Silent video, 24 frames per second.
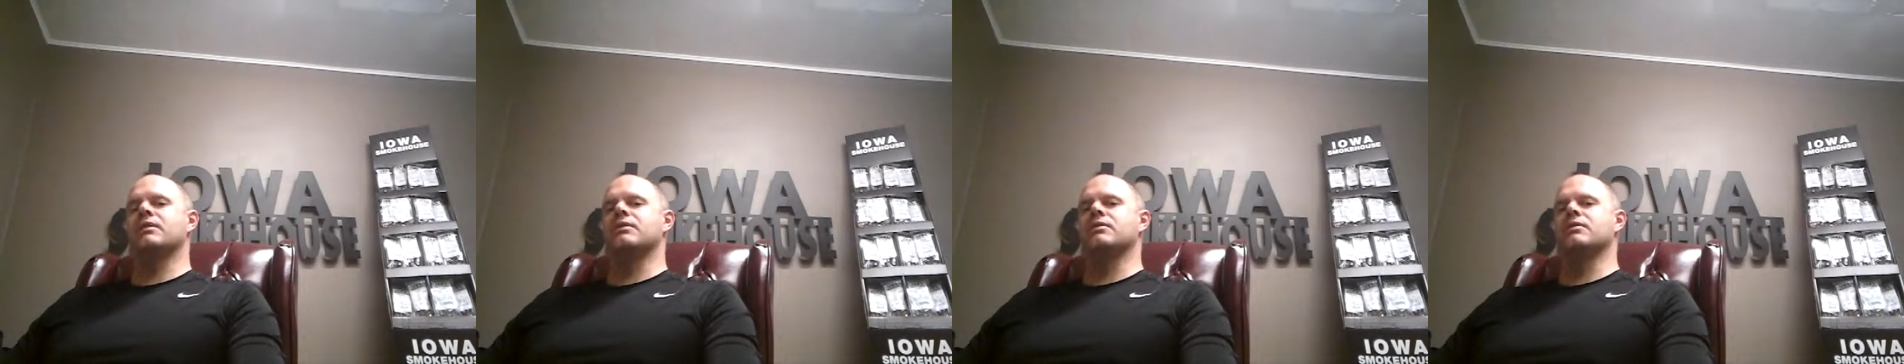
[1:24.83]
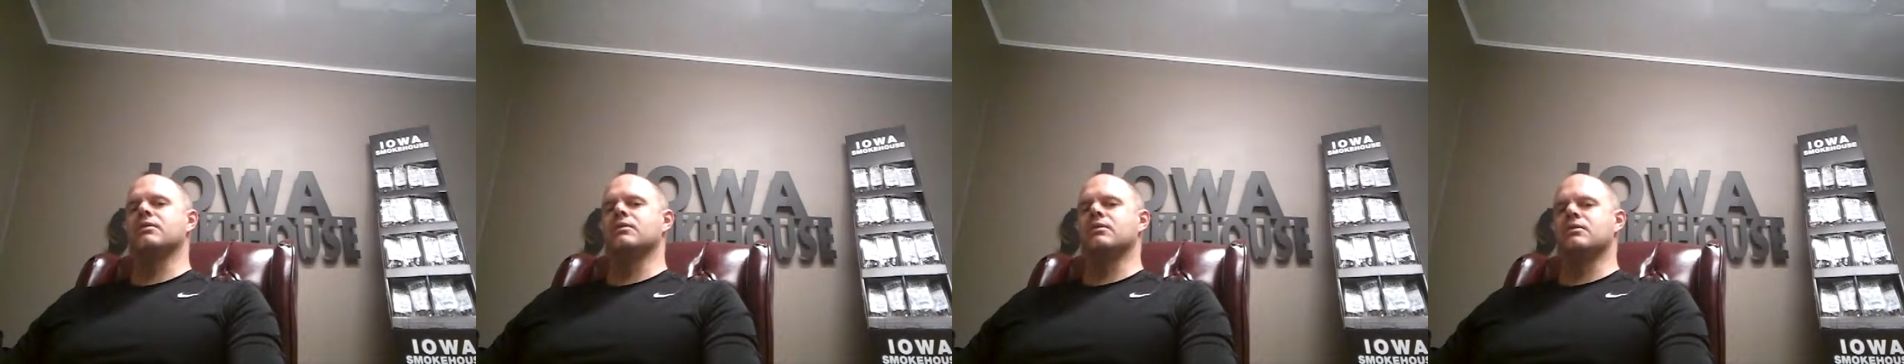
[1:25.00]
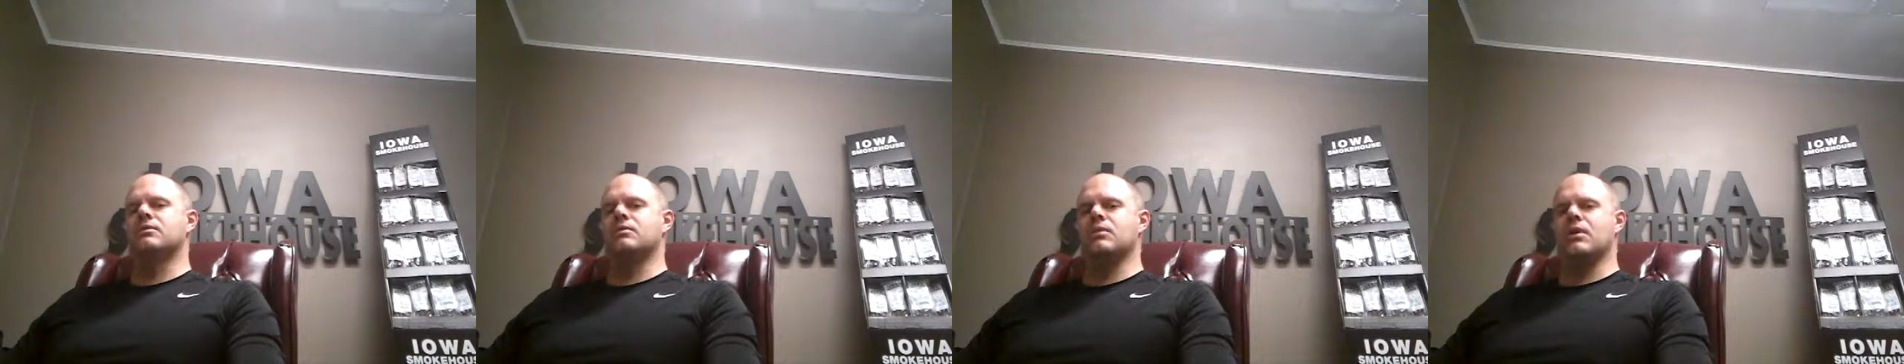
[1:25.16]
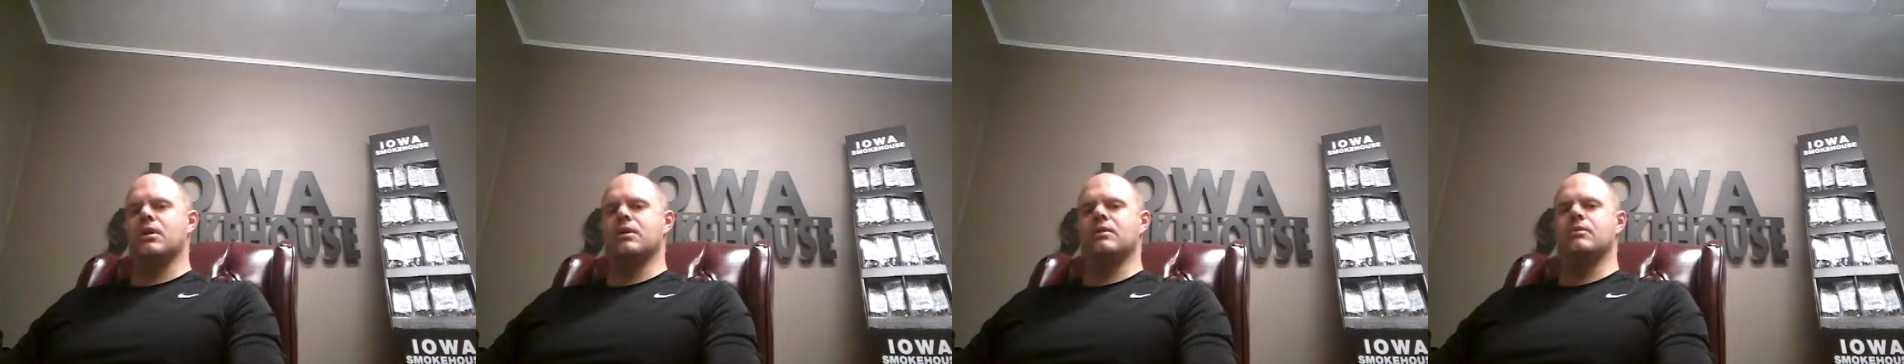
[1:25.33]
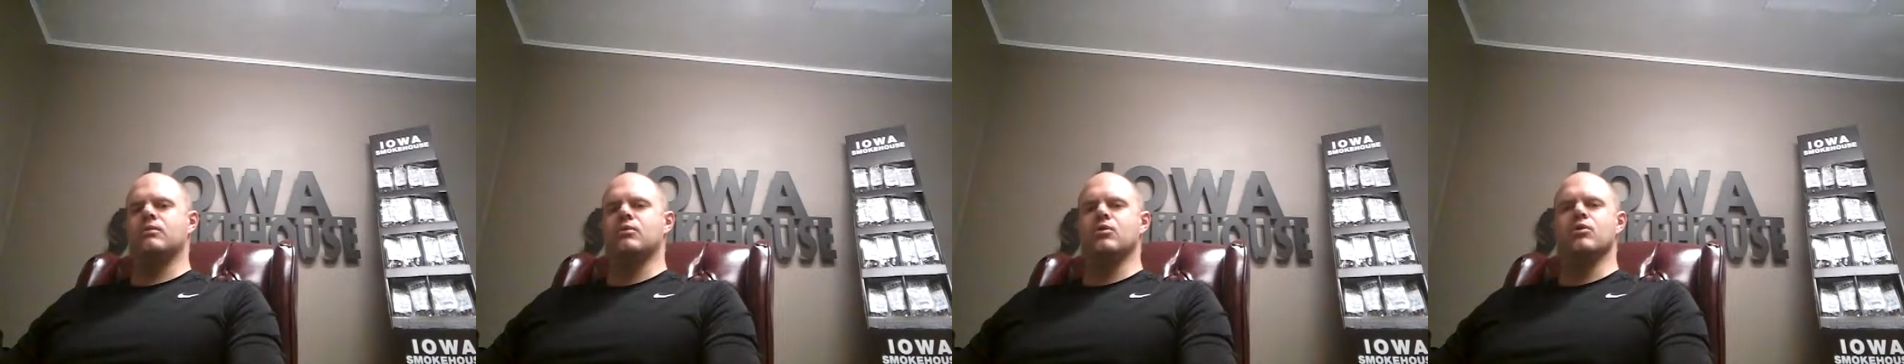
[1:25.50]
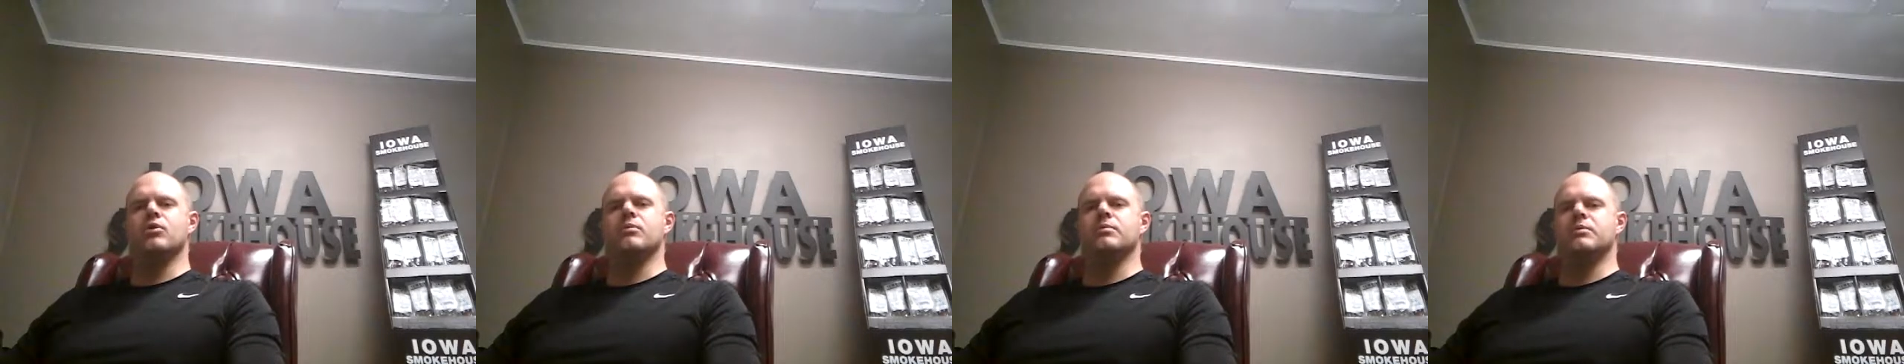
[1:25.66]
you don't want
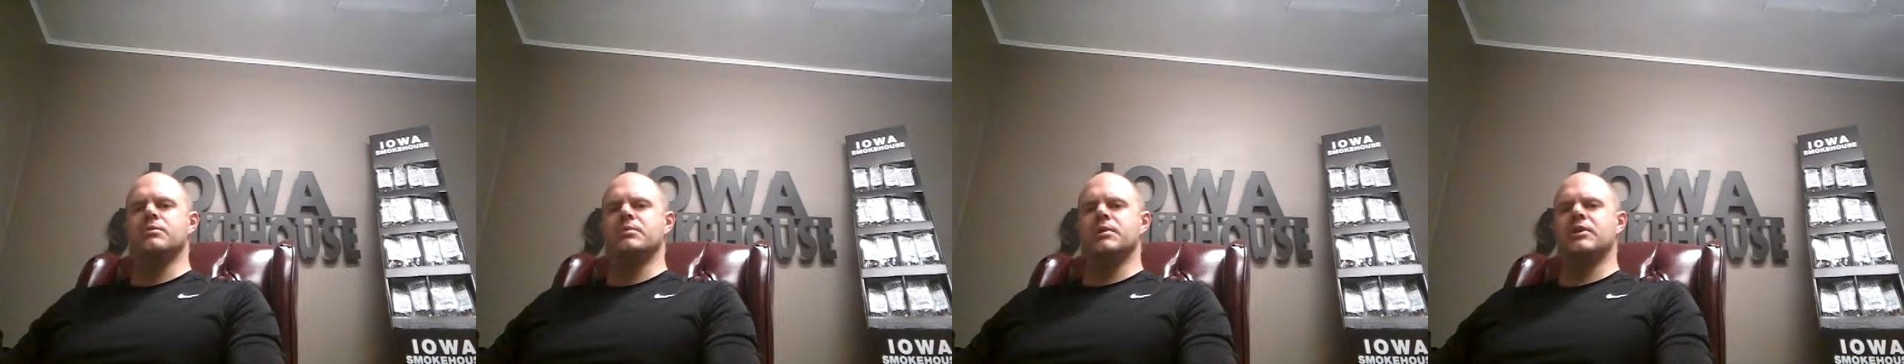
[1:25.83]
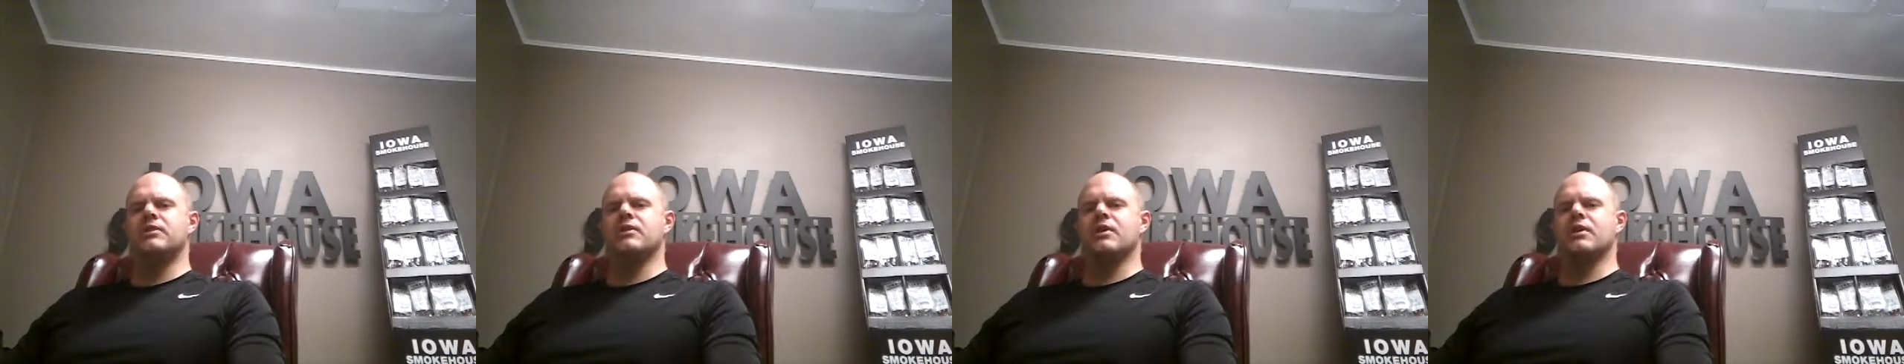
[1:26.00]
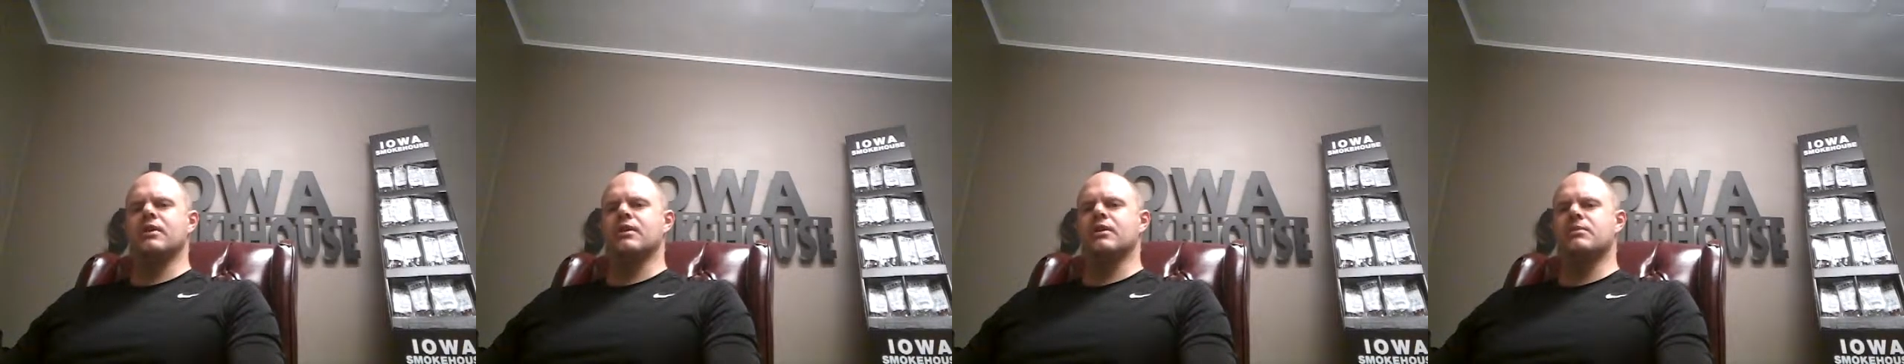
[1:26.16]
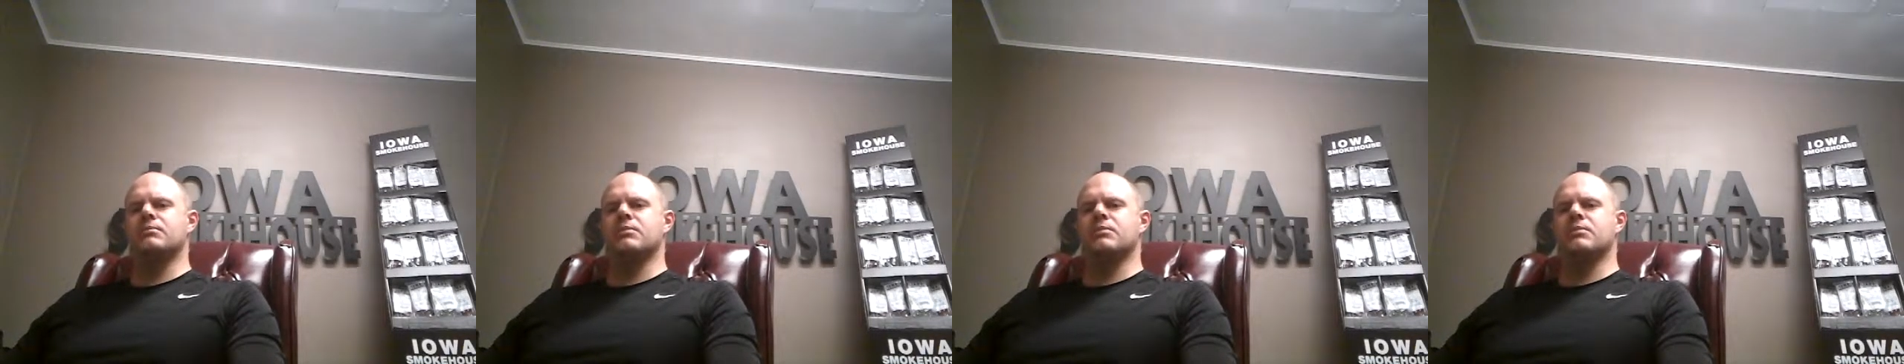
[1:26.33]
room to be taken